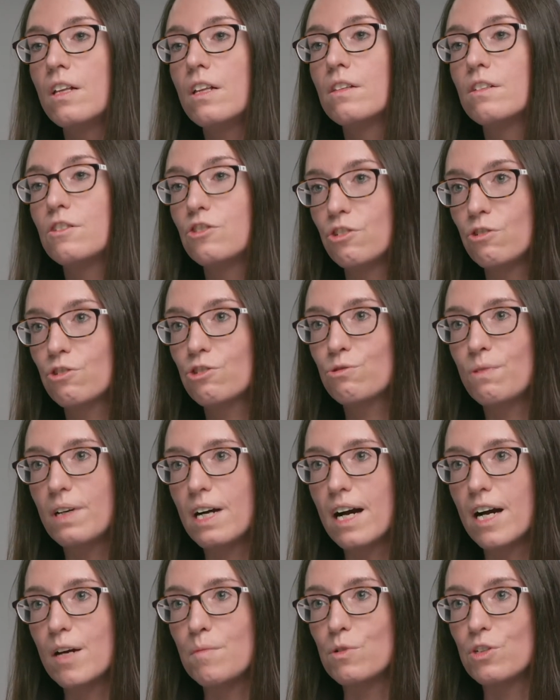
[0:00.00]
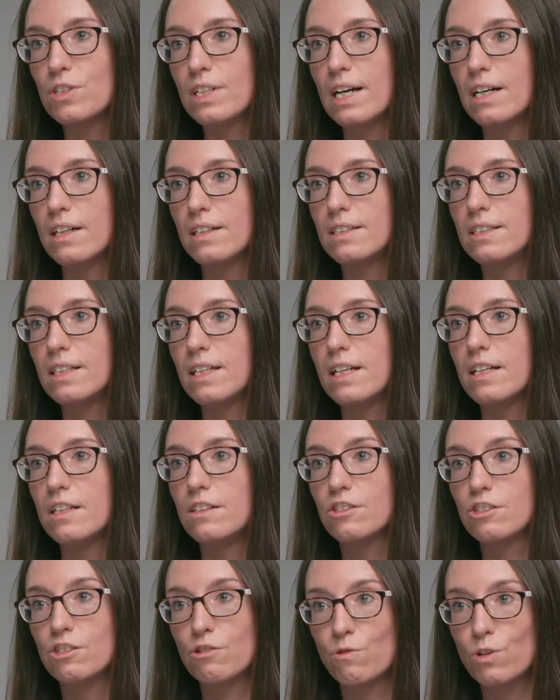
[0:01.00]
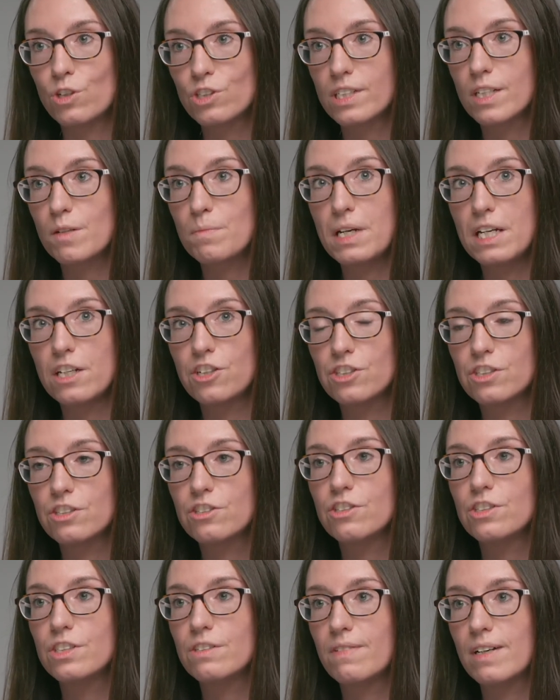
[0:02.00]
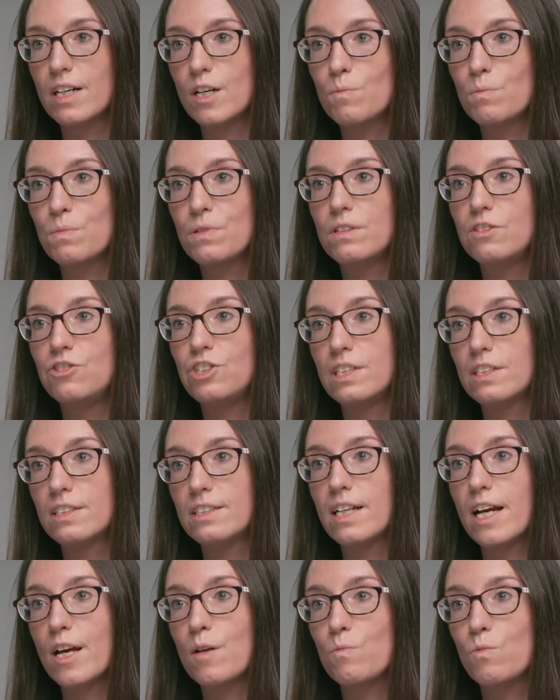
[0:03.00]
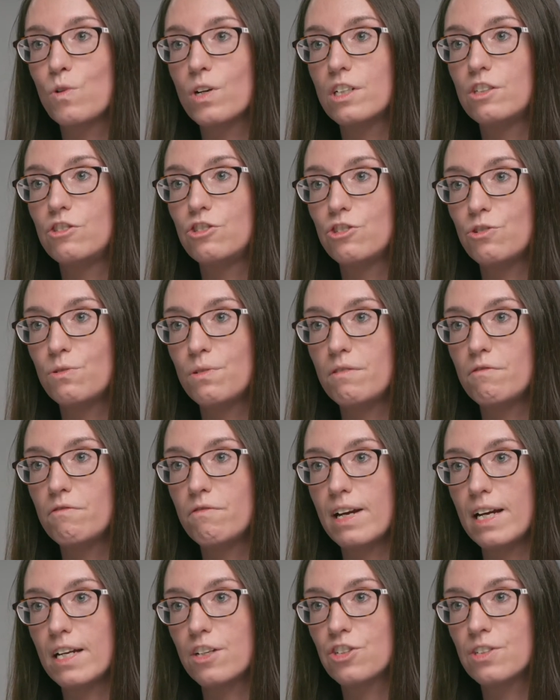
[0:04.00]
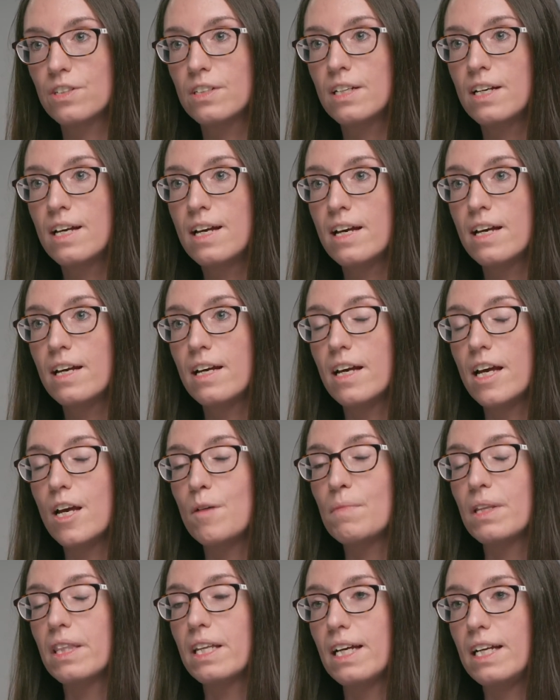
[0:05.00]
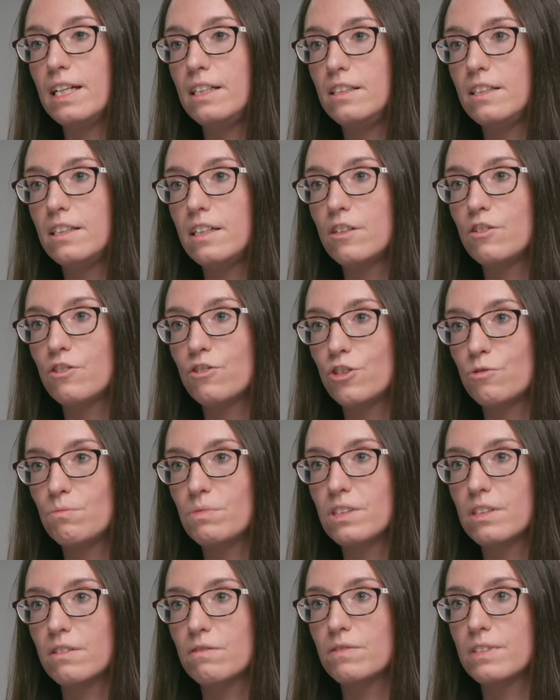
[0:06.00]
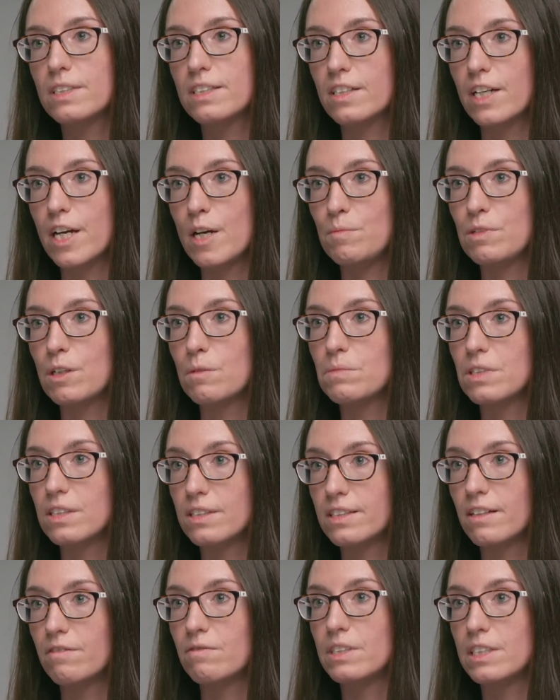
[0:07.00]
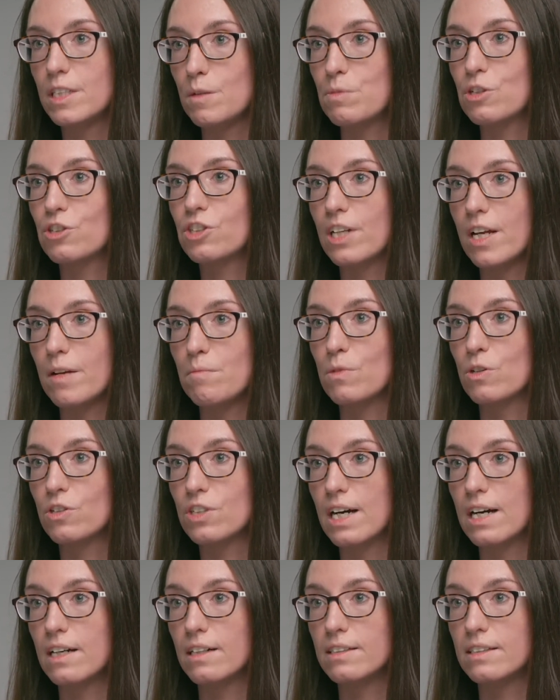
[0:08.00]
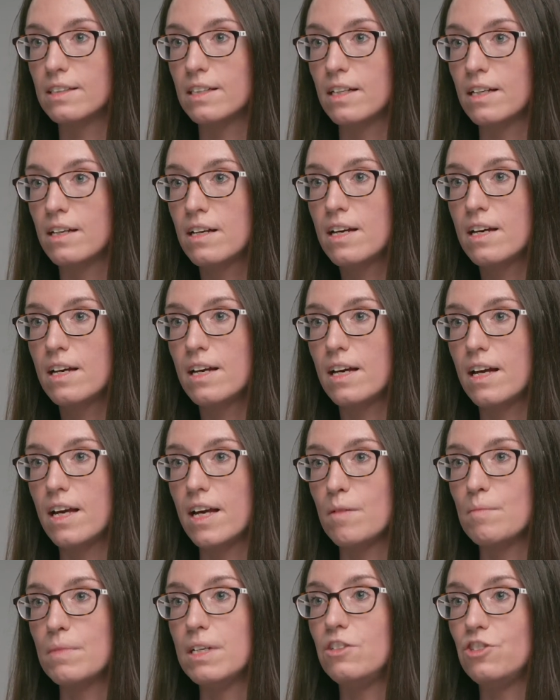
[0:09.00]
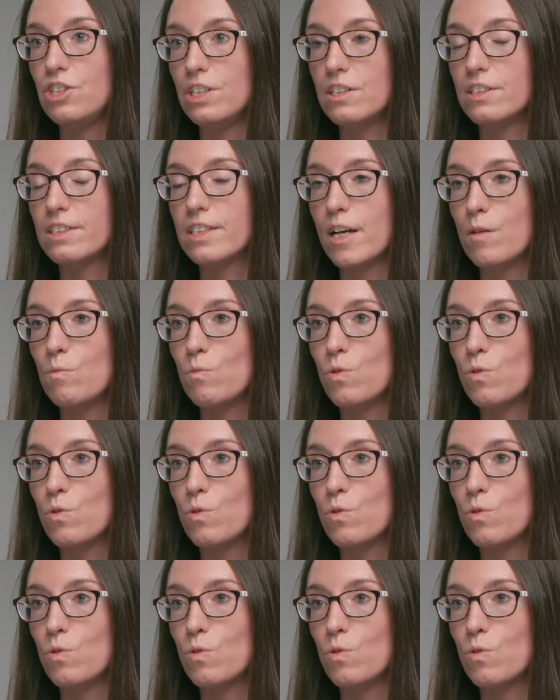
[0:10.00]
There's also a high mortality in cirrhotic patients who develop genotype 1 and 2 infection, and the Indian groups have described up to 70% mortality in genotype